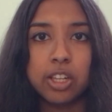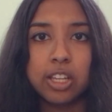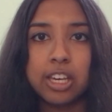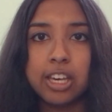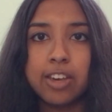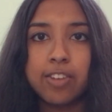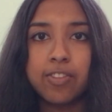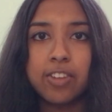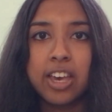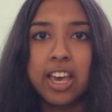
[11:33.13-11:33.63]

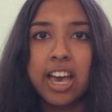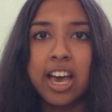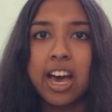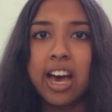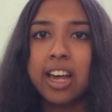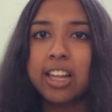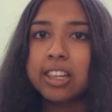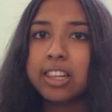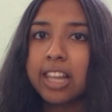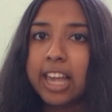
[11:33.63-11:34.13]
leave
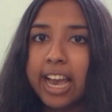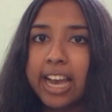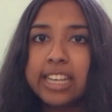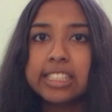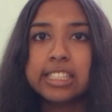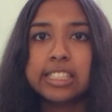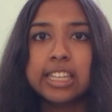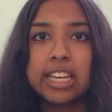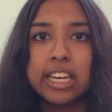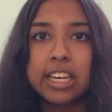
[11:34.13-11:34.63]
a
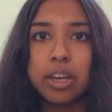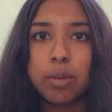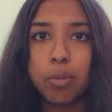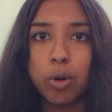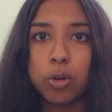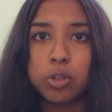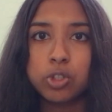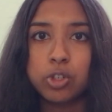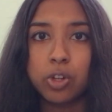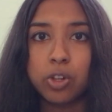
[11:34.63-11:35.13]
lasting
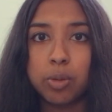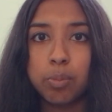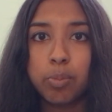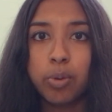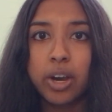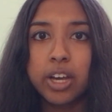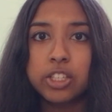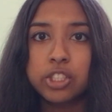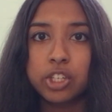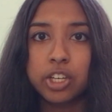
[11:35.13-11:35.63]
emotional
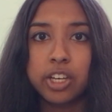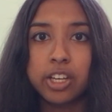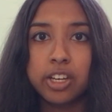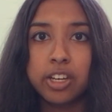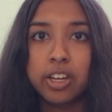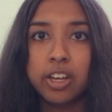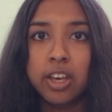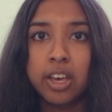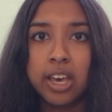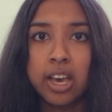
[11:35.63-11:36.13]

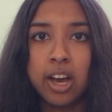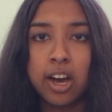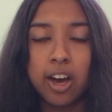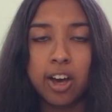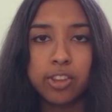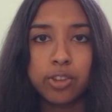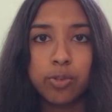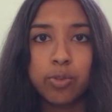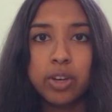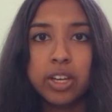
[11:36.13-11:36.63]
impression
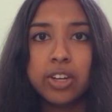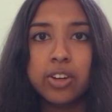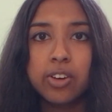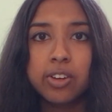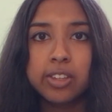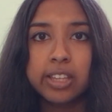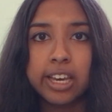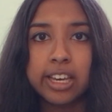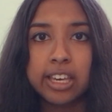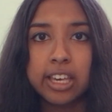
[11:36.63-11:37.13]
on the
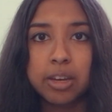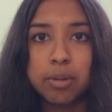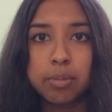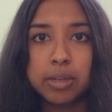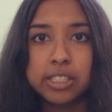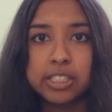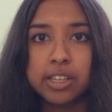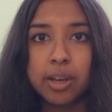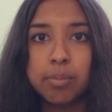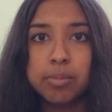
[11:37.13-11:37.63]
reader that can
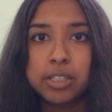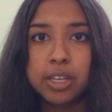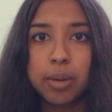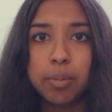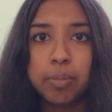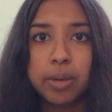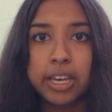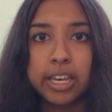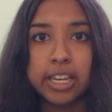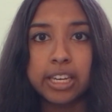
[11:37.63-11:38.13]
be summed
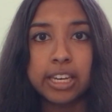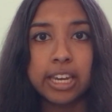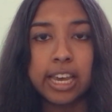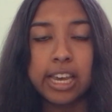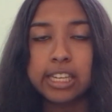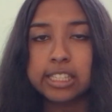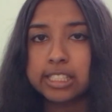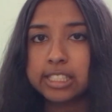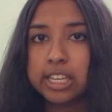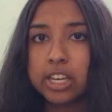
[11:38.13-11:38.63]
up in
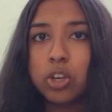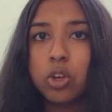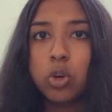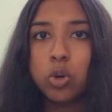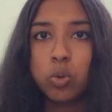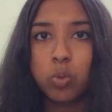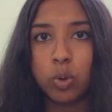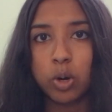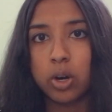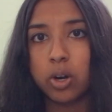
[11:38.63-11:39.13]
a
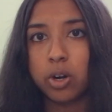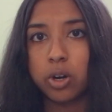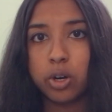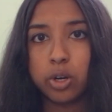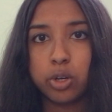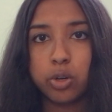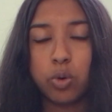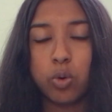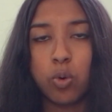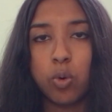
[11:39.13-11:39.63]
single
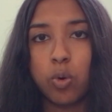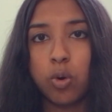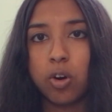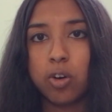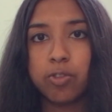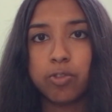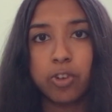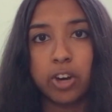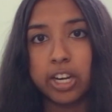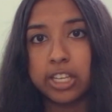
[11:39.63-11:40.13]
word
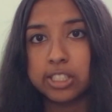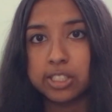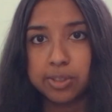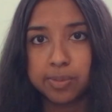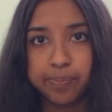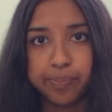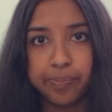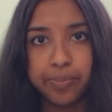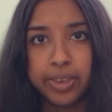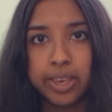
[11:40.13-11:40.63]
or phrase.